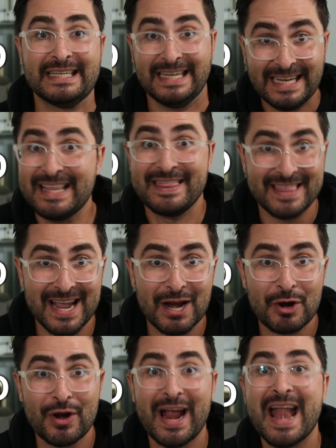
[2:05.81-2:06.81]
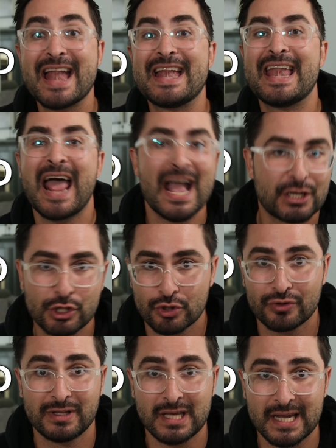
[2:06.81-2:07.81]
in there
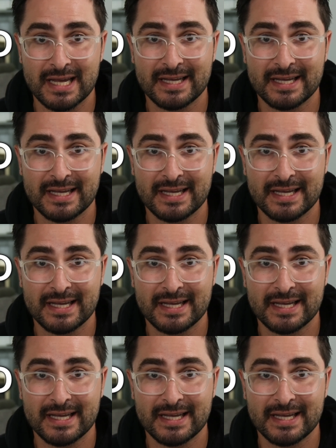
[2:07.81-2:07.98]
naturally.